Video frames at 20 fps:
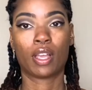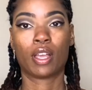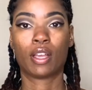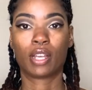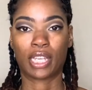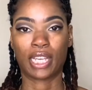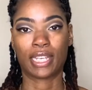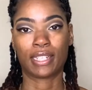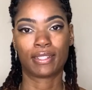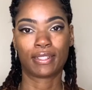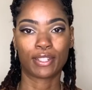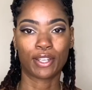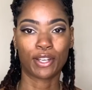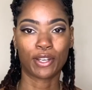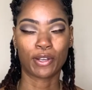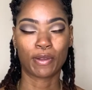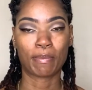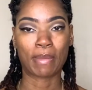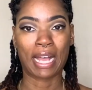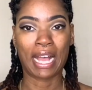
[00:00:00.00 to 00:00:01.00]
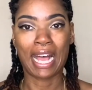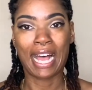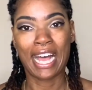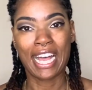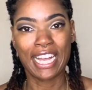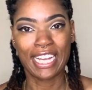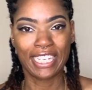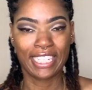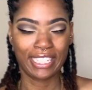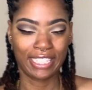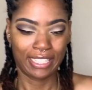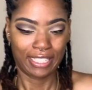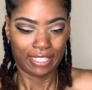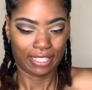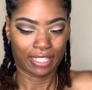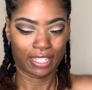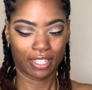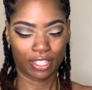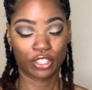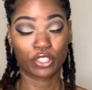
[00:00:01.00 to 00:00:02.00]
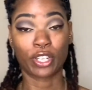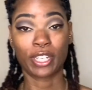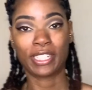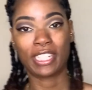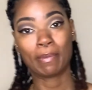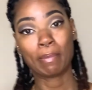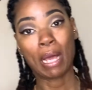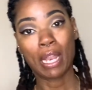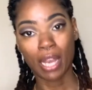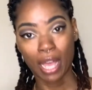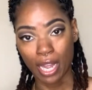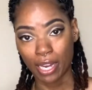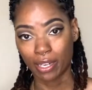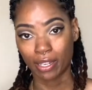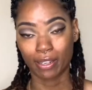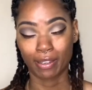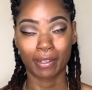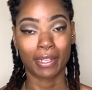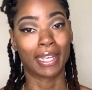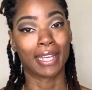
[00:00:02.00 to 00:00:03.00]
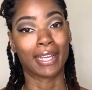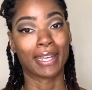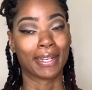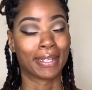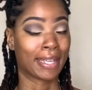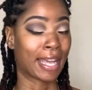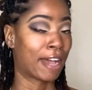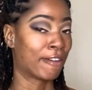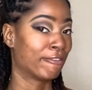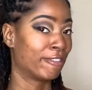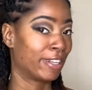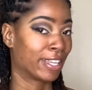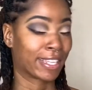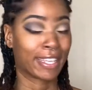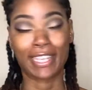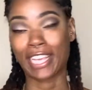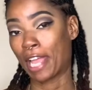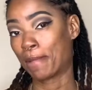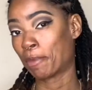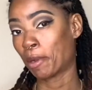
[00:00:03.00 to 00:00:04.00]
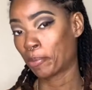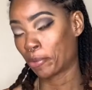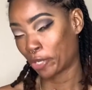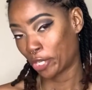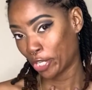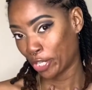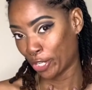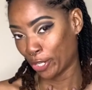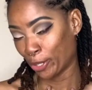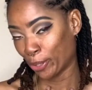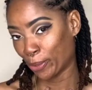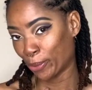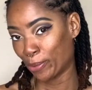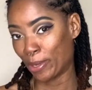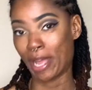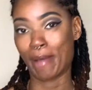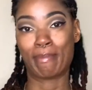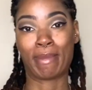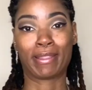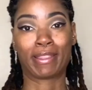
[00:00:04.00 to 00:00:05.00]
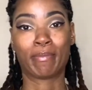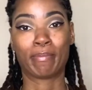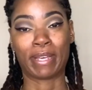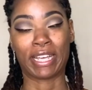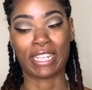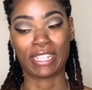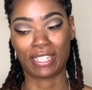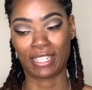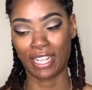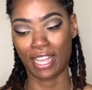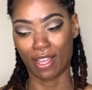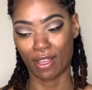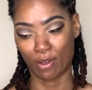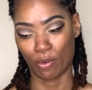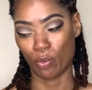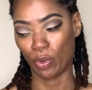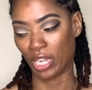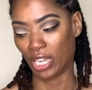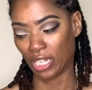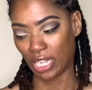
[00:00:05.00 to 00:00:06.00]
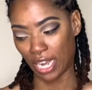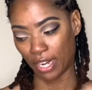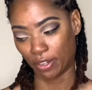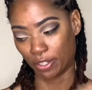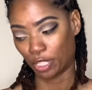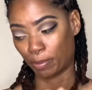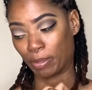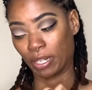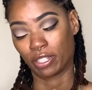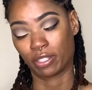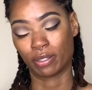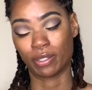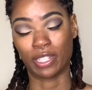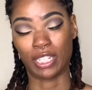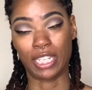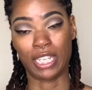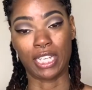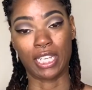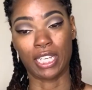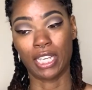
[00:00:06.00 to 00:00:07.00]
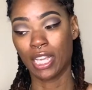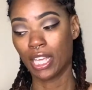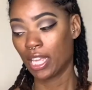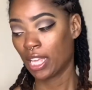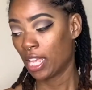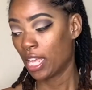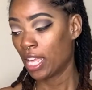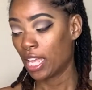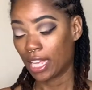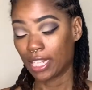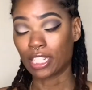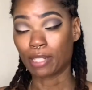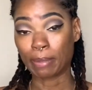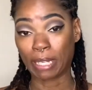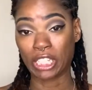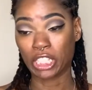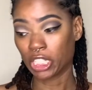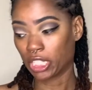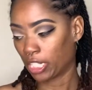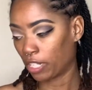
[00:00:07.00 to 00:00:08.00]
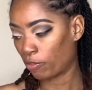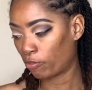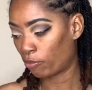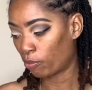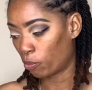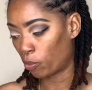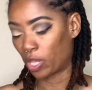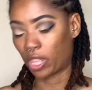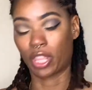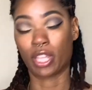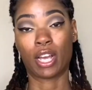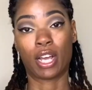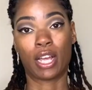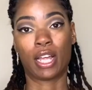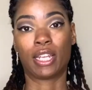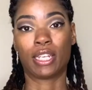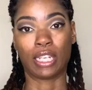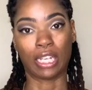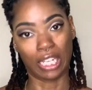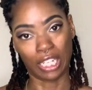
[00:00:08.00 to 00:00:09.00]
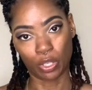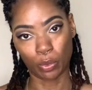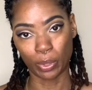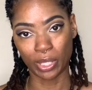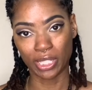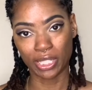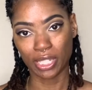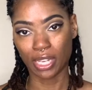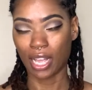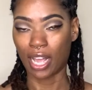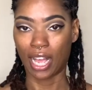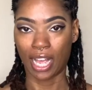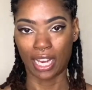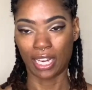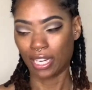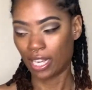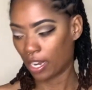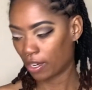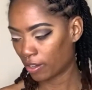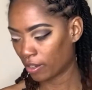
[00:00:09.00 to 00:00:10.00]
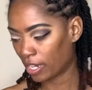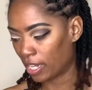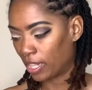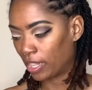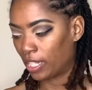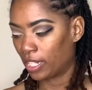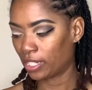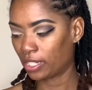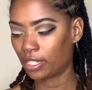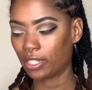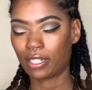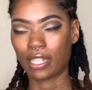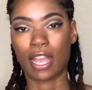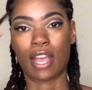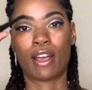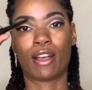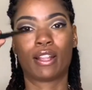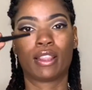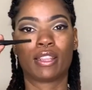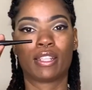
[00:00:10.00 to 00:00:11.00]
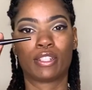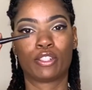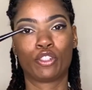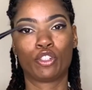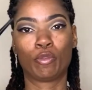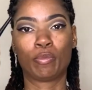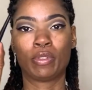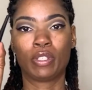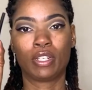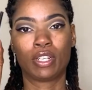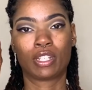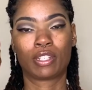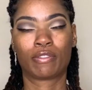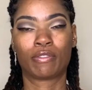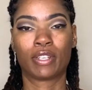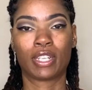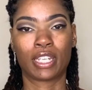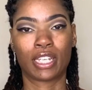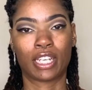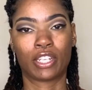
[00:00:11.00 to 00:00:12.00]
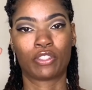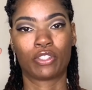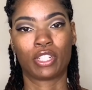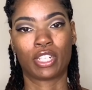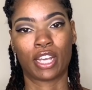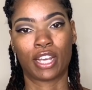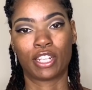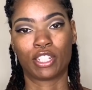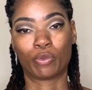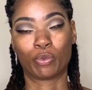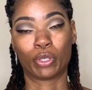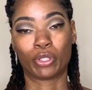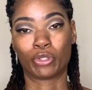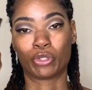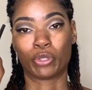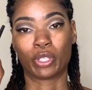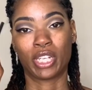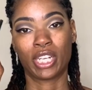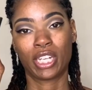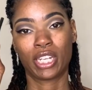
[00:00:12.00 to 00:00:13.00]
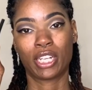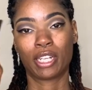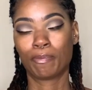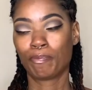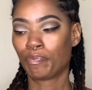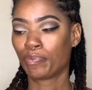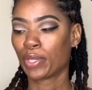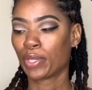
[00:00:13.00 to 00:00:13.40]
Okay, so my eyes, so I did my liner and I feel like it came out pretty cute. I'm not the best at a wing liner, especially with a liquid eyeliner. And this is how the tube looks in case you guys want to get it.